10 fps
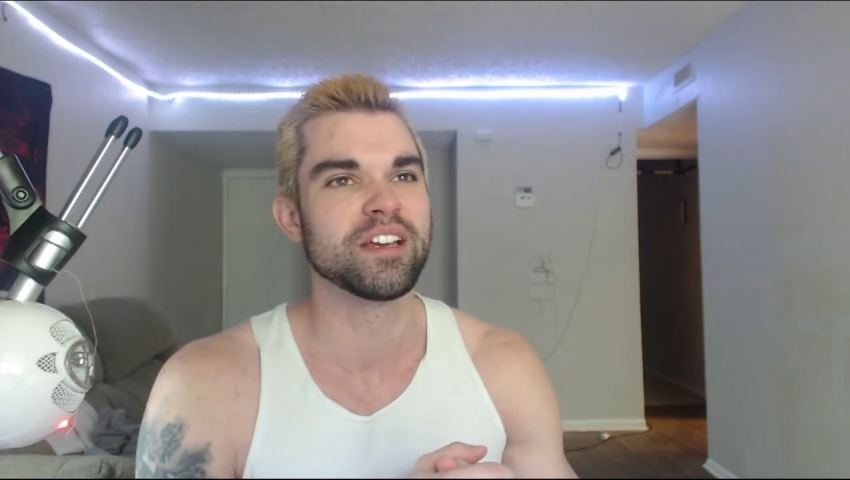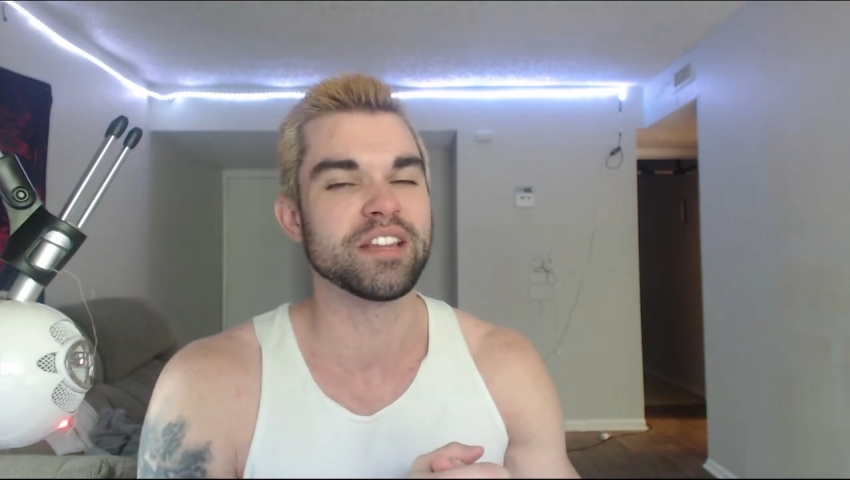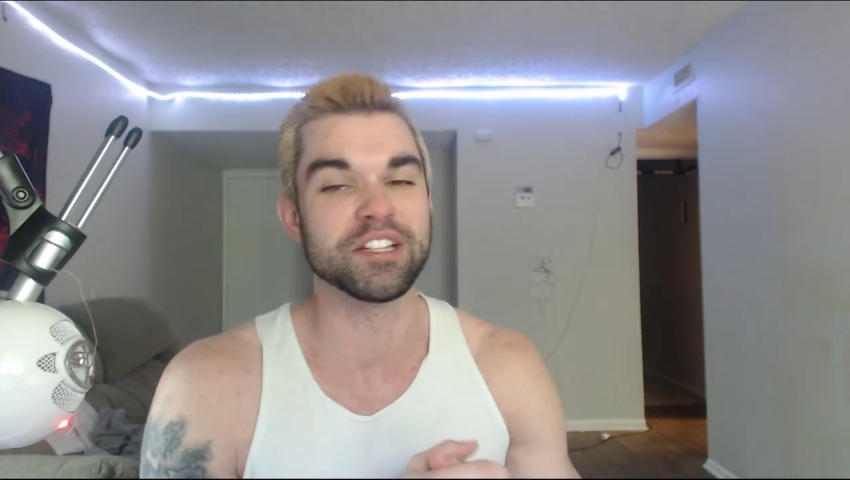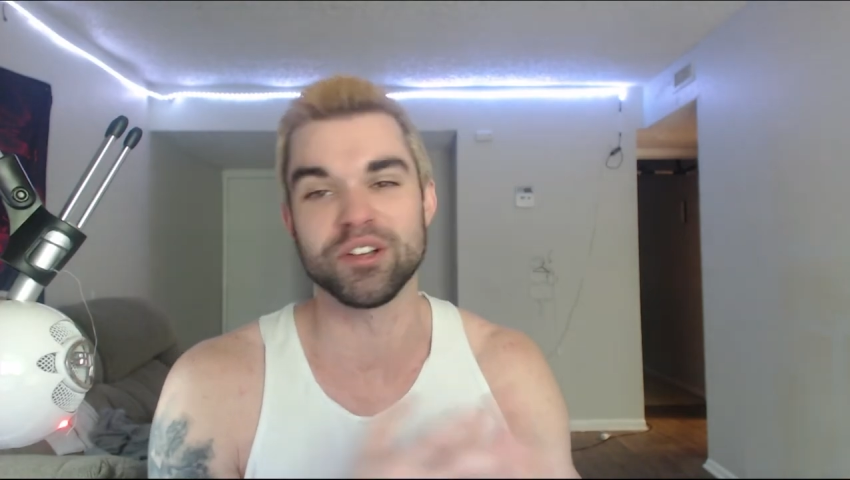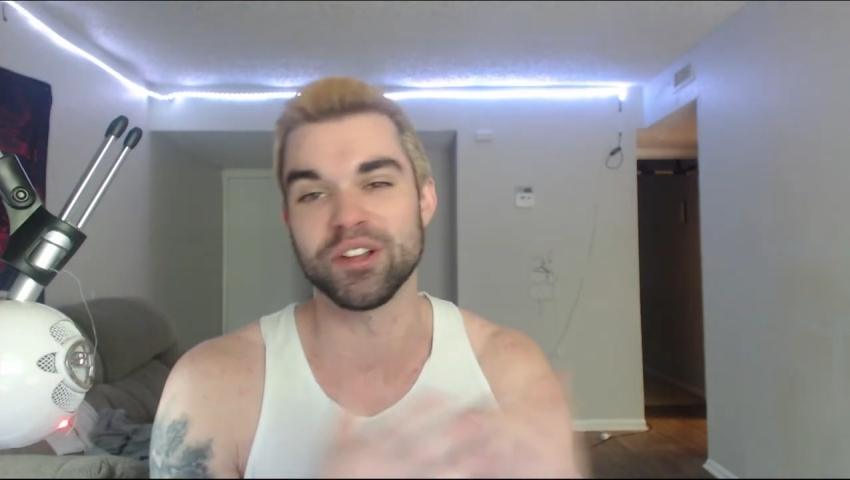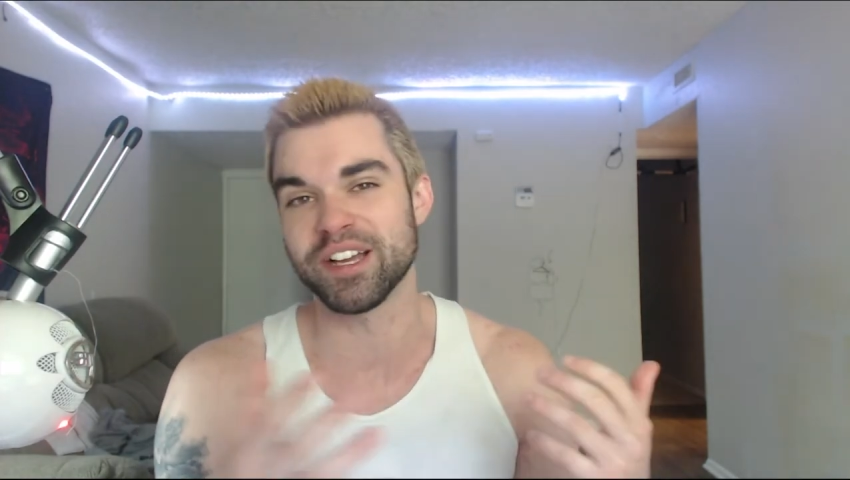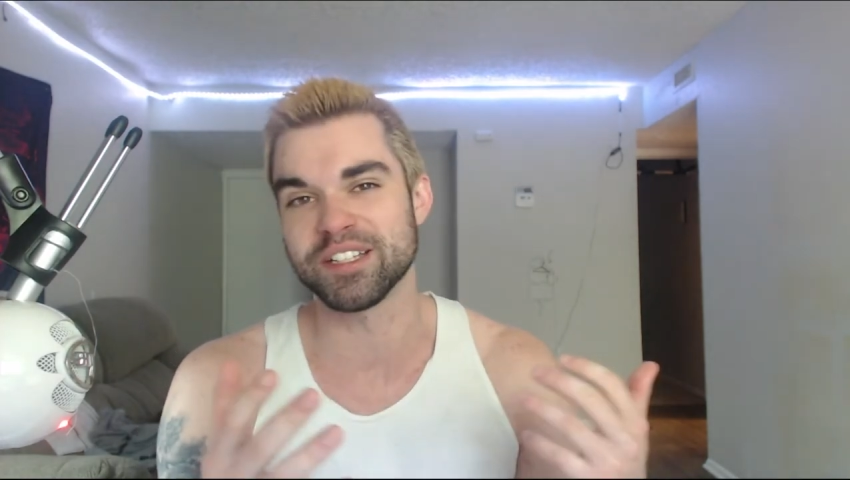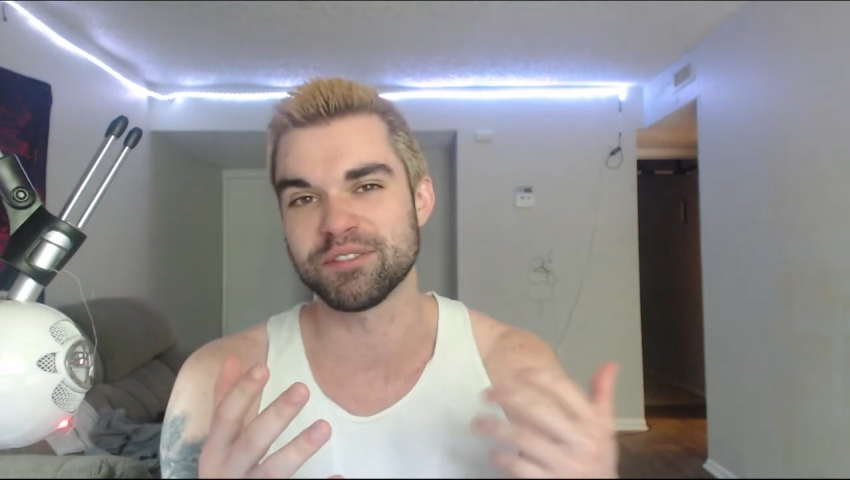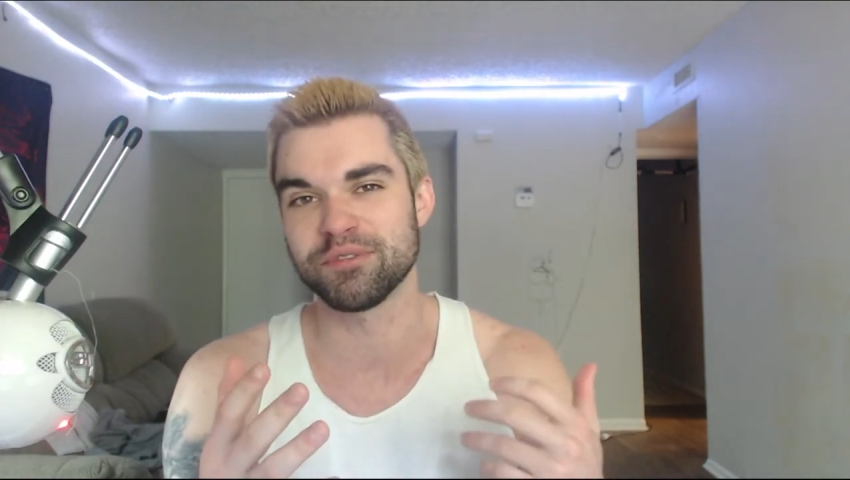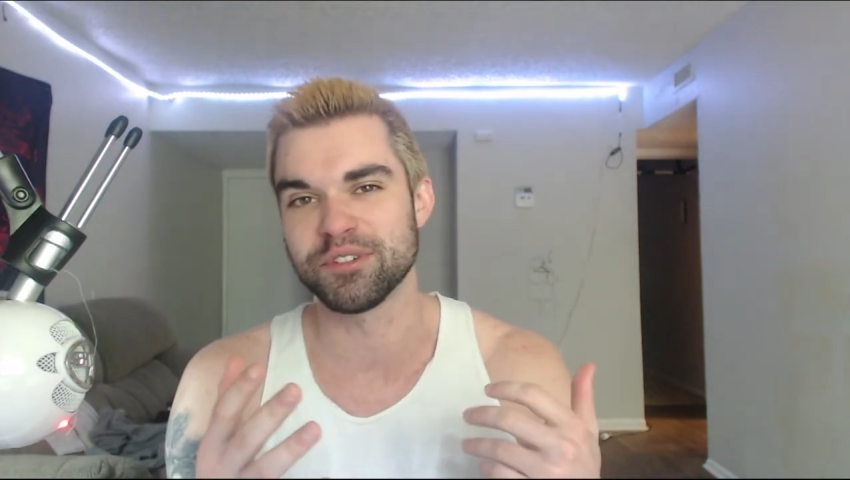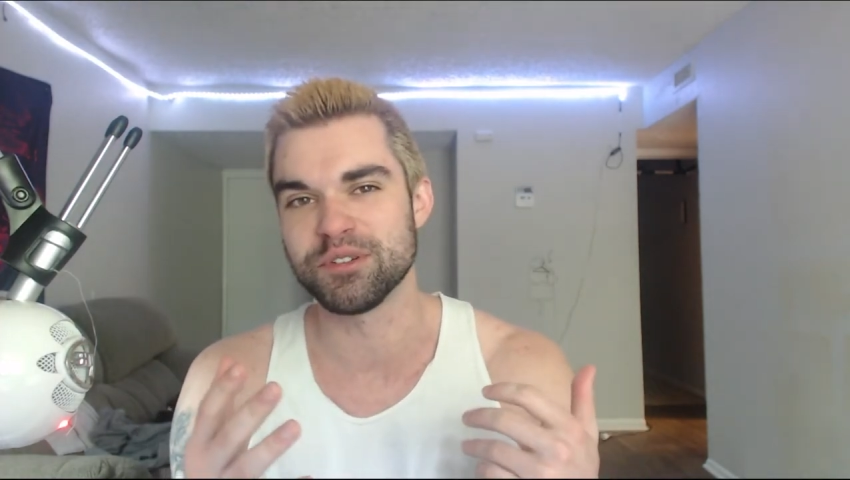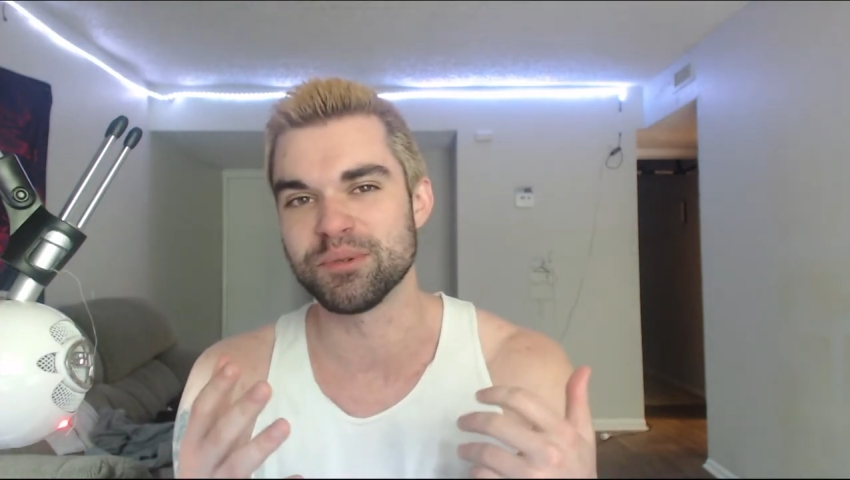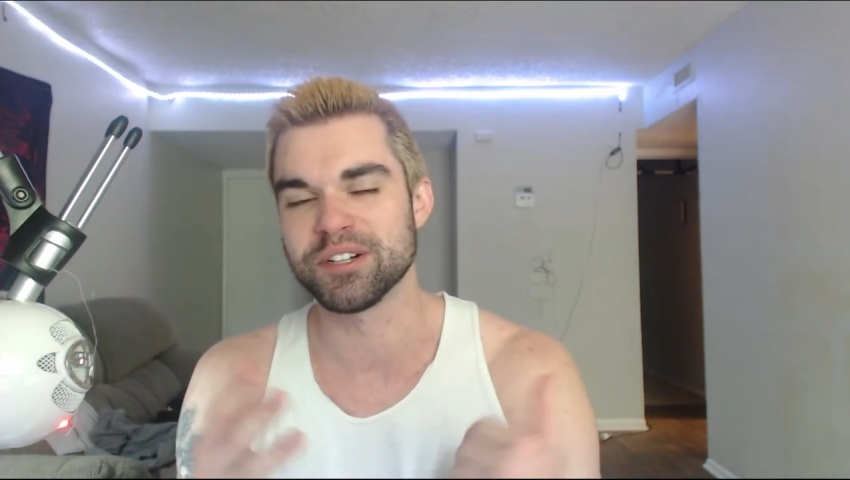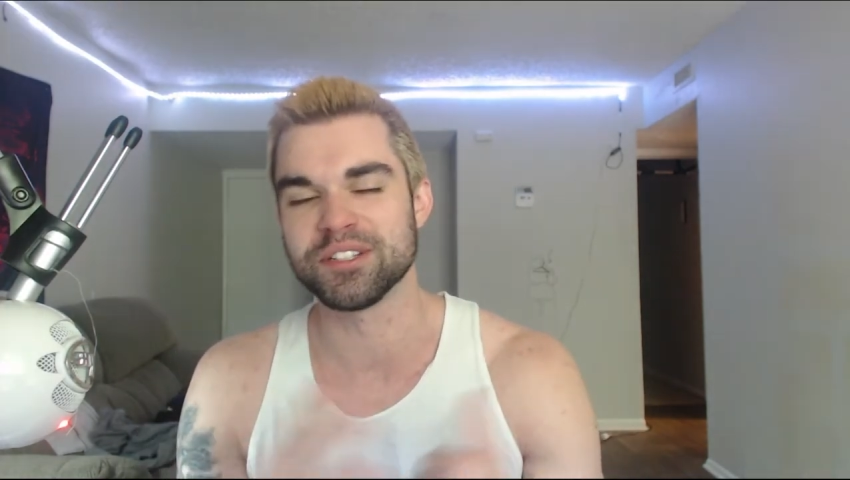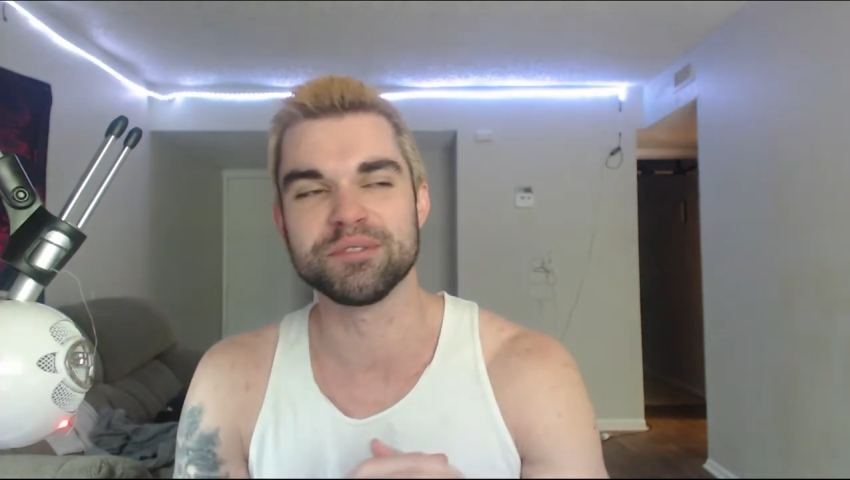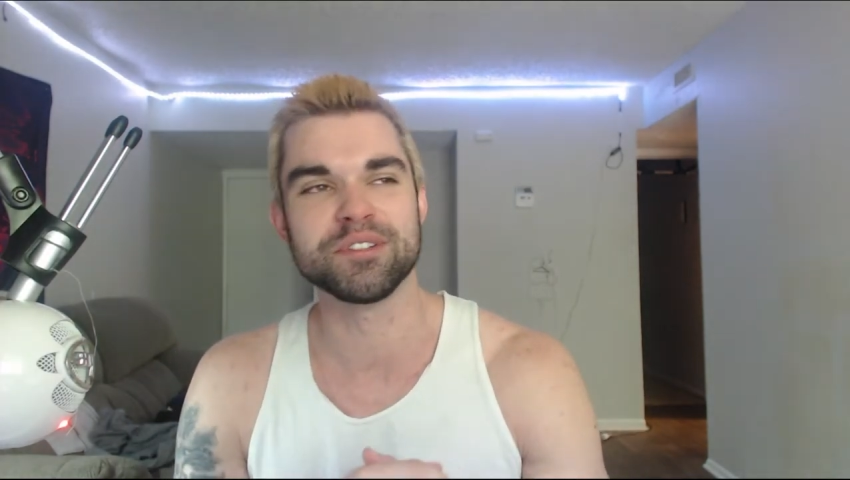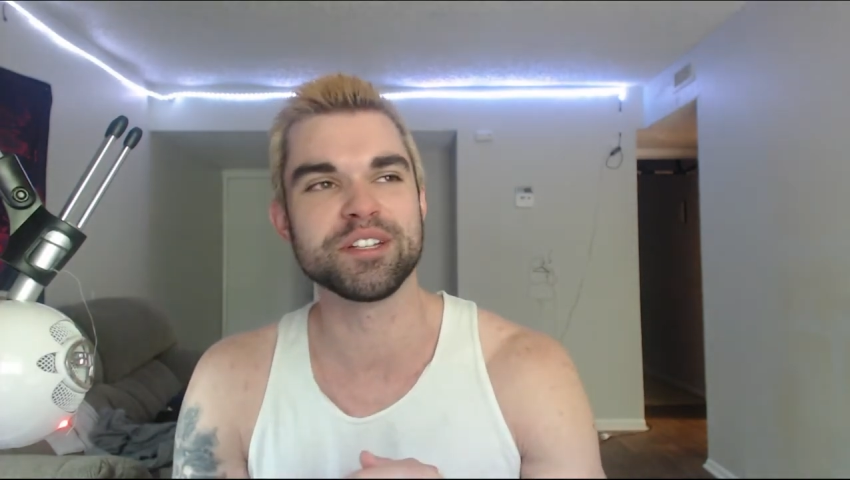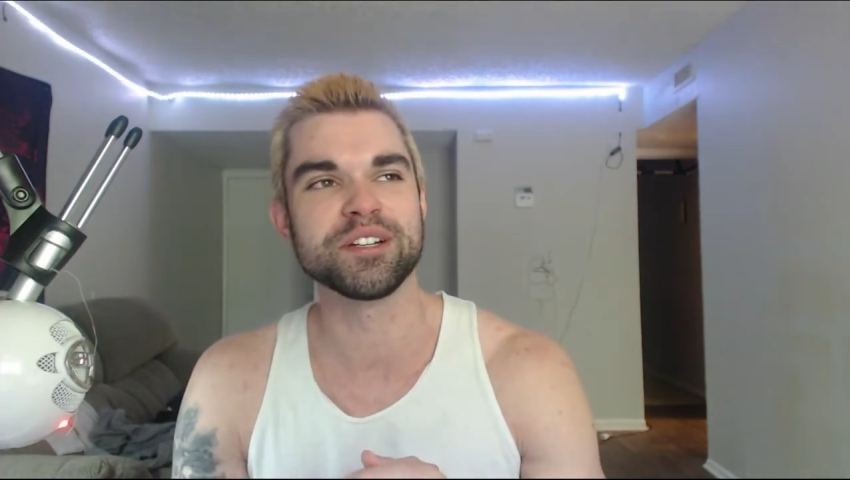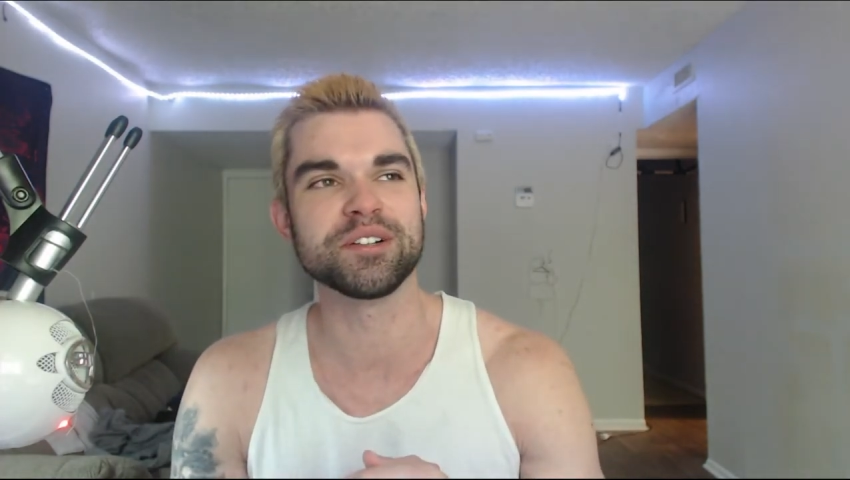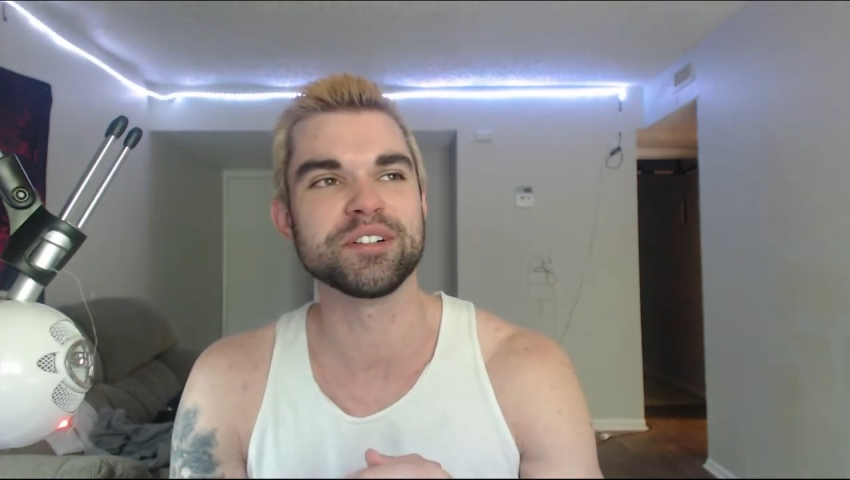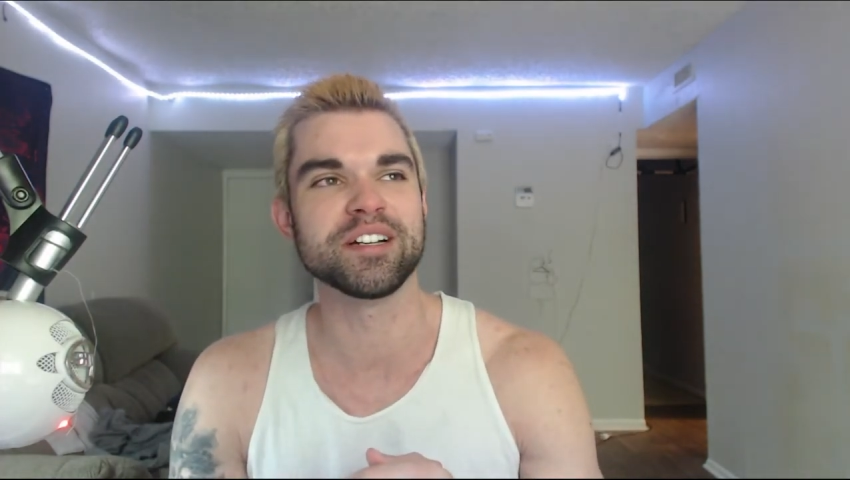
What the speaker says: That's all I ask for you watching the video,